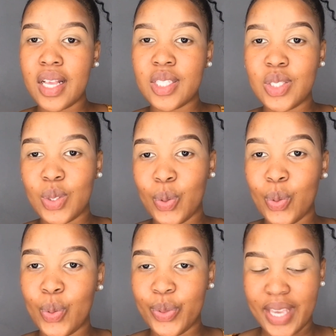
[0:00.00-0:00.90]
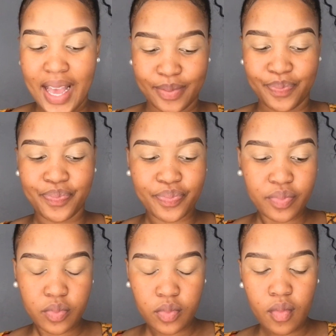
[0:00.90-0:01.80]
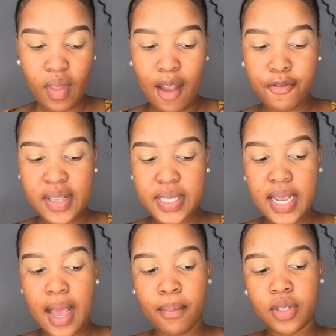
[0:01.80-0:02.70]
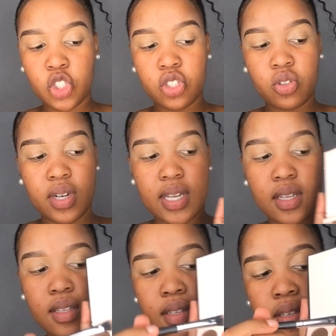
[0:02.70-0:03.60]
So yeah, firstly I'm just gonna